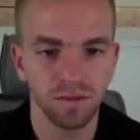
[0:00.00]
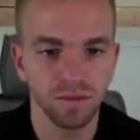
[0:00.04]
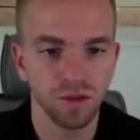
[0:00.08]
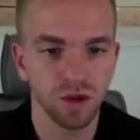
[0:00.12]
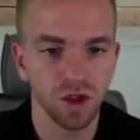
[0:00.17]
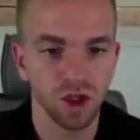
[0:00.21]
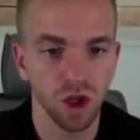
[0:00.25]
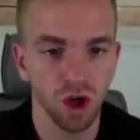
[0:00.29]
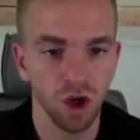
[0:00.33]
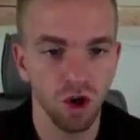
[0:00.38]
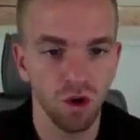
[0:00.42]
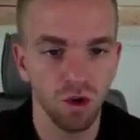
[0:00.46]

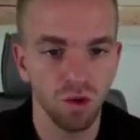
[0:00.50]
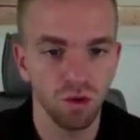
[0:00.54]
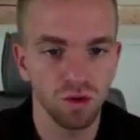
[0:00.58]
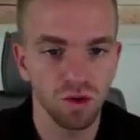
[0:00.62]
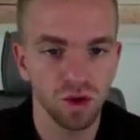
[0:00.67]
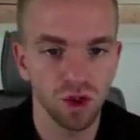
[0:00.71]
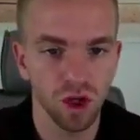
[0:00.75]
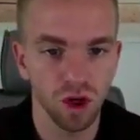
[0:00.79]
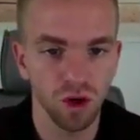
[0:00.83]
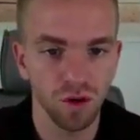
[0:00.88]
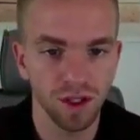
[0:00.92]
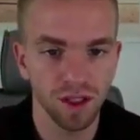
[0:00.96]
So
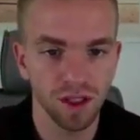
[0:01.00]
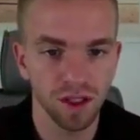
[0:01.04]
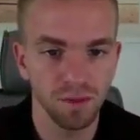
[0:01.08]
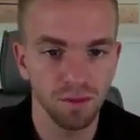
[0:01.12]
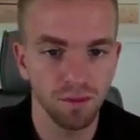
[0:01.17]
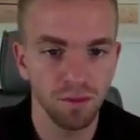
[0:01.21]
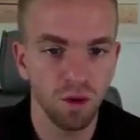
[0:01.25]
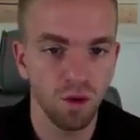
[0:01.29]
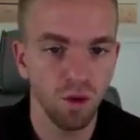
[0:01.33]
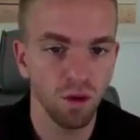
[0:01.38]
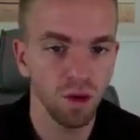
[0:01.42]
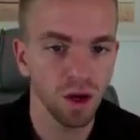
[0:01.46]
it's
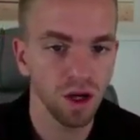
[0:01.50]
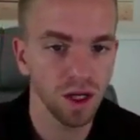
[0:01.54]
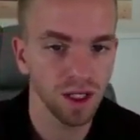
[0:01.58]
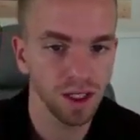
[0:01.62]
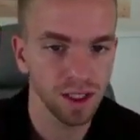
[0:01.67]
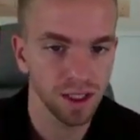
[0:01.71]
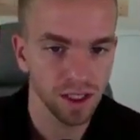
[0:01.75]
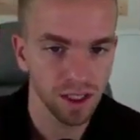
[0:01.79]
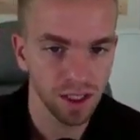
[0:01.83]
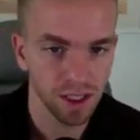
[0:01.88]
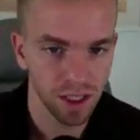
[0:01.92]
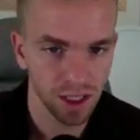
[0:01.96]

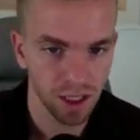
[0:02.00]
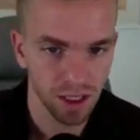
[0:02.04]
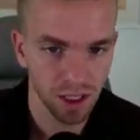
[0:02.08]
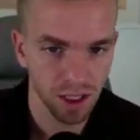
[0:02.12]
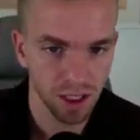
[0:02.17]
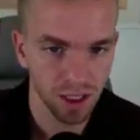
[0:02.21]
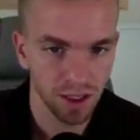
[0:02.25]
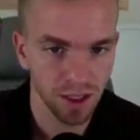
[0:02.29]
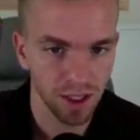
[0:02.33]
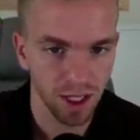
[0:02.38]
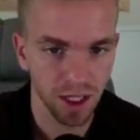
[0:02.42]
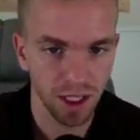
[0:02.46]
important
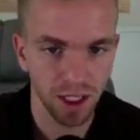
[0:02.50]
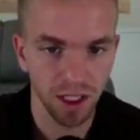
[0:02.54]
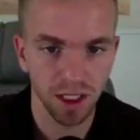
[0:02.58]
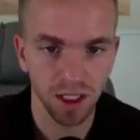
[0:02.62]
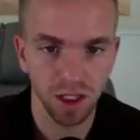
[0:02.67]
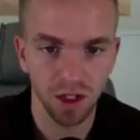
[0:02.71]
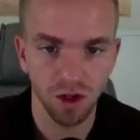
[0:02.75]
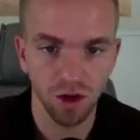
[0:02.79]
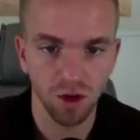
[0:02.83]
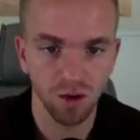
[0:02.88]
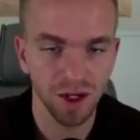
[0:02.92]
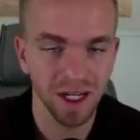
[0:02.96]
that
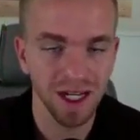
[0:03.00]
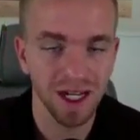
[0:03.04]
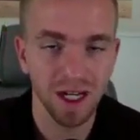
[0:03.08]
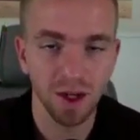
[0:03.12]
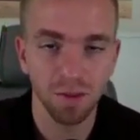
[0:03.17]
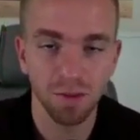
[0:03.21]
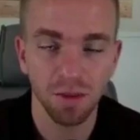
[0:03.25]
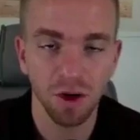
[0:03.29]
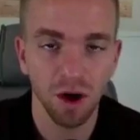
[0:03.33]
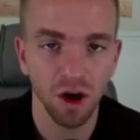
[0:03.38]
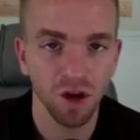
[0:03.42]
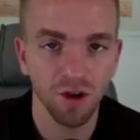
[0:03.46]
you don't need
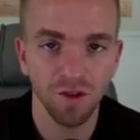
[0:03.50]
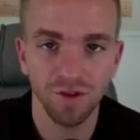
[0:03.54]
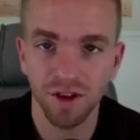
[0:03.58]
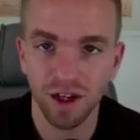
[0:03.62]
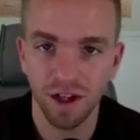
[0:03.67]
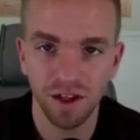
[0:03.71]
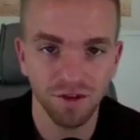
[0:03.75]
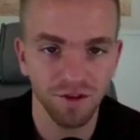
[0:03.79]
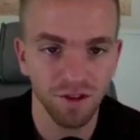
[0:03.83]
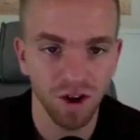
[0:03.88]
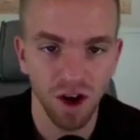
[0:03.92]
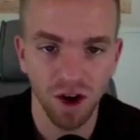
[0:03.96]
a
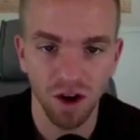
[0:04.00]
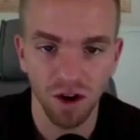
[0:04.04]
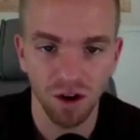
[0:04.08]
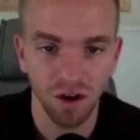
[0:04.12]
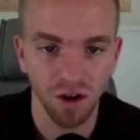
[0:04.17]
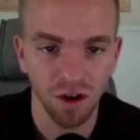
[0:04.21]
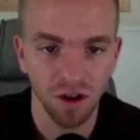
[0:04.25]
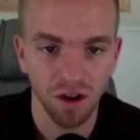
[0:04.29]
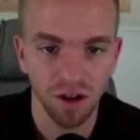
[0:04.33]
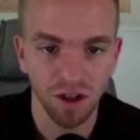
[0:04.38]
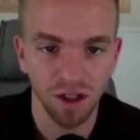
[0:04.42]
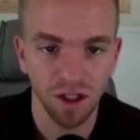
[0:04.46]
perfect
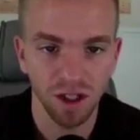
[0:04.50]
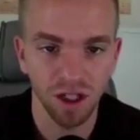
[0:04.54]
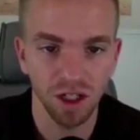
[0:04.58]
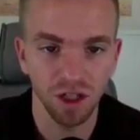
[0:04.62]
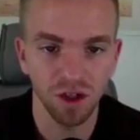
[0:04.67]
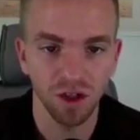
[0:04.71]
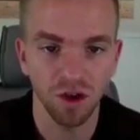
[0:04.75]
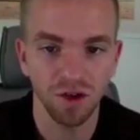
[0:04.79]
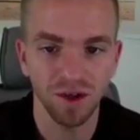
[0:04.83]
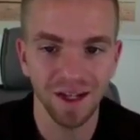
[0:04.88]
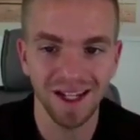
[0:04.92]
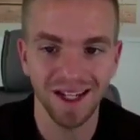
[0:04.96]
funnel. You
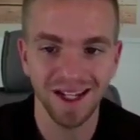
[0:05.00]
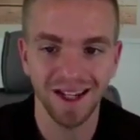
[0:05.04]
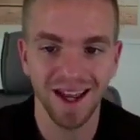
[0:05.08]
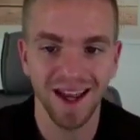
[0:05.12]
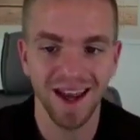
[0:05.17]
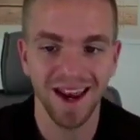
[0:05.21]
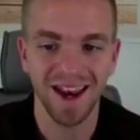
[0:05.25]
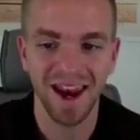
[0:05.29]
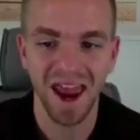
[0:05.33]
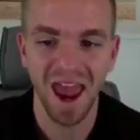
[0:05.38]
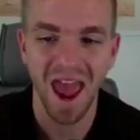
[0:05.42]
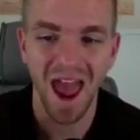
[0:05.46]
don't need
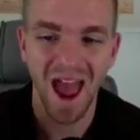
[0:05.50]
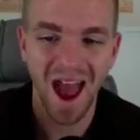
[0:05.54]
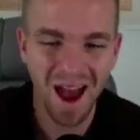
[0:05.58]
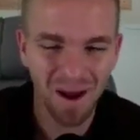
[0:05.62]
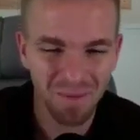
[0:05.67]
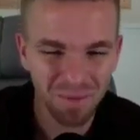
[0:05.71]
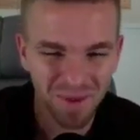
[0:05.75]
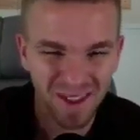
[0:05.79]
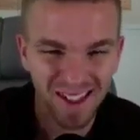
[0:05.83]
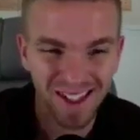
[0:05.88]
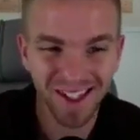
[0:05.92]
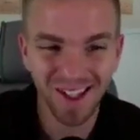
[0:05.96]
an
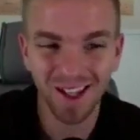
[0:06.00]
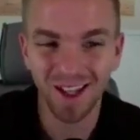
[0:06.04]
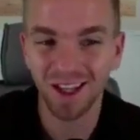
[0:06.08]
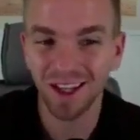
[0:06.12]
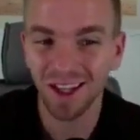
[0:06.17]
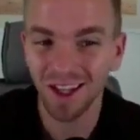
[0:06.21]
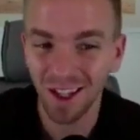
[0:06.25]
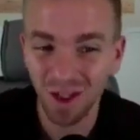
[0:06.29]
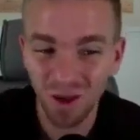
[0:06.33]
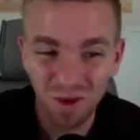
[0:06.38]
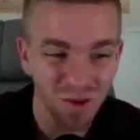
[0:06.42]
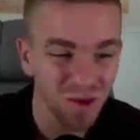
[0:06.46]

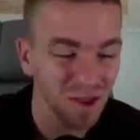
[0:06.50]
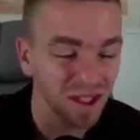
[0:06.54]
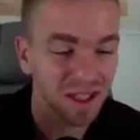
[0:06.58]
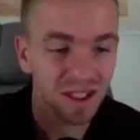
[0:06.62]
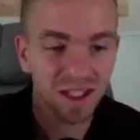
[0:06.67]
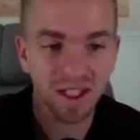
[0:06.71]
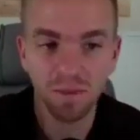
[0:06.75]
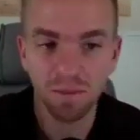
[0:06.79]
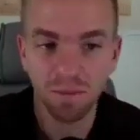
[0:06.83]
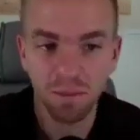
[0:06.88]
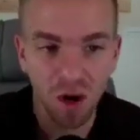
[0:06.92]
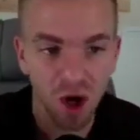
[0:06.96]

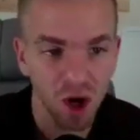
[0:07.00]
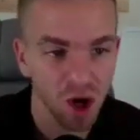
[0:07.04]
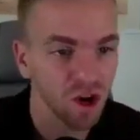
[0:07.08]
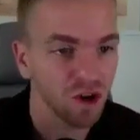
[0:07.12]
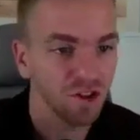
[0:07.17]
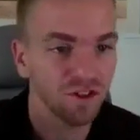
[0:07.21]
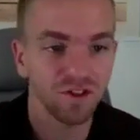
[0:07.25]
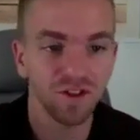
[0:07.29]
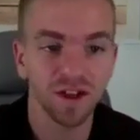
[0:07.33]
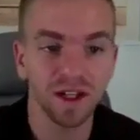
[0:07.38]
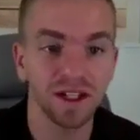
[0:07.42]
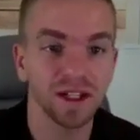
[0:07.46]
absolutely
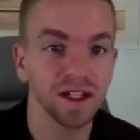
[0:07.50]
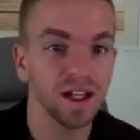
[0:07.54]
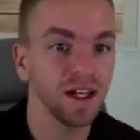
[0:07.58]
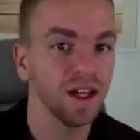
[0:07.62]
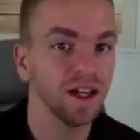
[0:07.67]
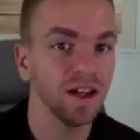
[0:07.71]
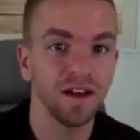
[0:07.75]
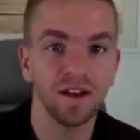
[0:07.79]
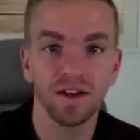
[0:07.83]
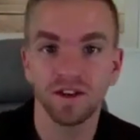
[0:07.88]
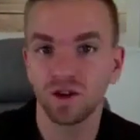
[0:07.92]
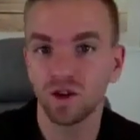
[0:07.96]
perfect
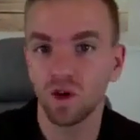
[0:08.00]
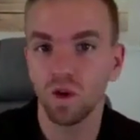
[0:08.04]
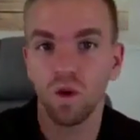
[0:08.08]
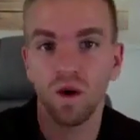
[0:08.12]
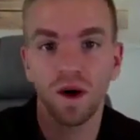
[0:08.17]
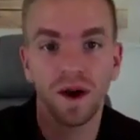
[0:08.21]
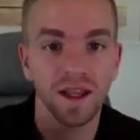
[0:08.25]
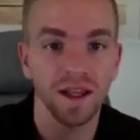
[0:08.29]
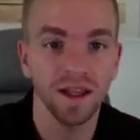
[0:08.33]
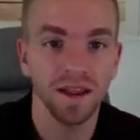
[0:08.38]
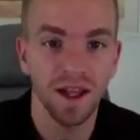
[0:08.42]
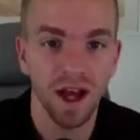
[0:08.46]

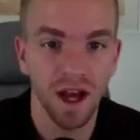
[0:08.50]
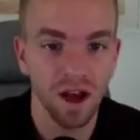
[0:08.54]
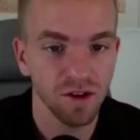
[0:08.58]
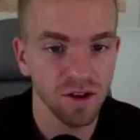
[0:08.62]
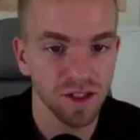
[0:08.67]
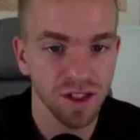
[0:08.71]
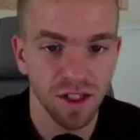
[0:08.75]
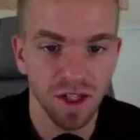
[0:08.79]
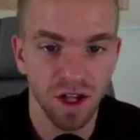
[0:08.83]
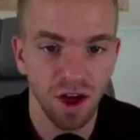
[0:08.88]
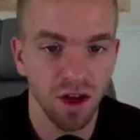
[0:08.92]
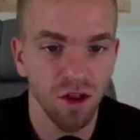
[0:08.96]

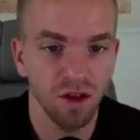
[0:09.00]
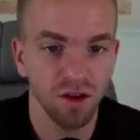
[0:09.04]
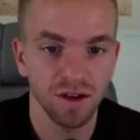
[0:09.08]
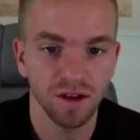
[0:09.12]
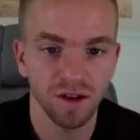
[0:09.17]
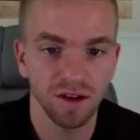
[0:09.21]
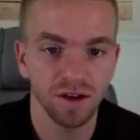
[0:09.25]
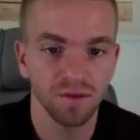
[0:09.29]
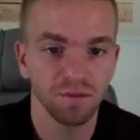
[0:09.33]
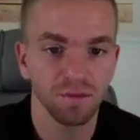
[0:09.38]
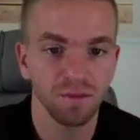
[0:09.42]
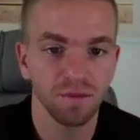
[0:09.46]

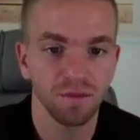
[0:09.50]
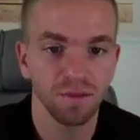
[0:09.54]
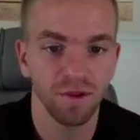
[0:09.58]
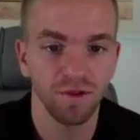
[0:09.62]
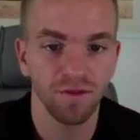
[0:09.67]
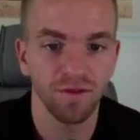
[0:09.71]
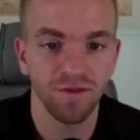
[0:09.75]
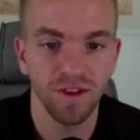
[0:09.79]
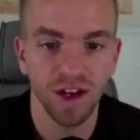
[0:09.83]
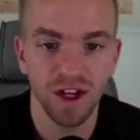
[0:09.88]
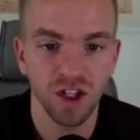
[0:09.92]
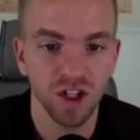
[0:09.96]
$20,000
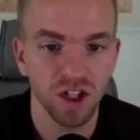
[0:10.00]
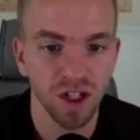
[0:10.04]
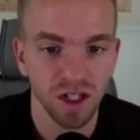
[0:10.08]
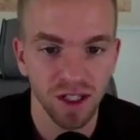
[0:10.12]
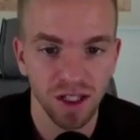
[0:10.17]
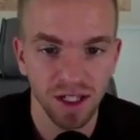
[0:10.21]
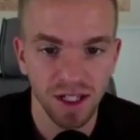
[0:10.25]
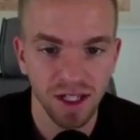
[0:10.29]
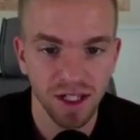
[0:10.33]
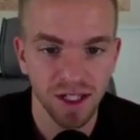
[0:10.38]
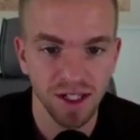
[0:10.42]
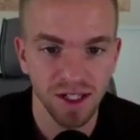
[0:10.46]

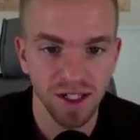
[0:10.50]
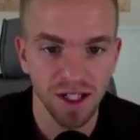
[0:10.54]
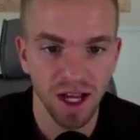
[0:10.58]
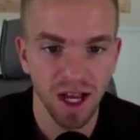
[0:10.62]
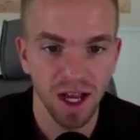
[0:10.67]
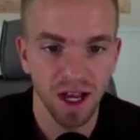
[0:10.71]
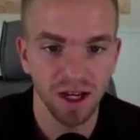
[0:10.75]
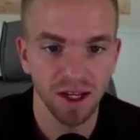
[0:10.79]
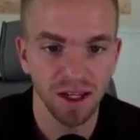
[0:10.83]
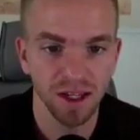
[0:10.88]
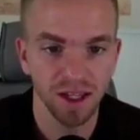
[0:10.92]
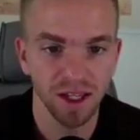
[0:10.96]
professionally
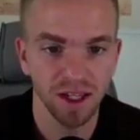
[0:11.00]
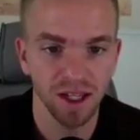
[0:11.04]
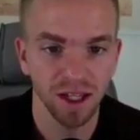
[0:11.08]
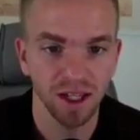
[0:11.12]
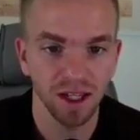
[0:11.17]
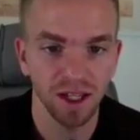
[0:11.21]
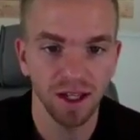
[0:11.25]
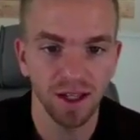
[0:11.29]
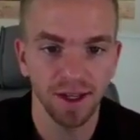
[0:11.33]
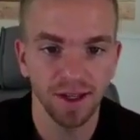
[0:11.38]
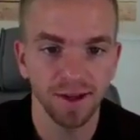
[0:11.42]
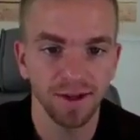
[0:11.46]
designed thing.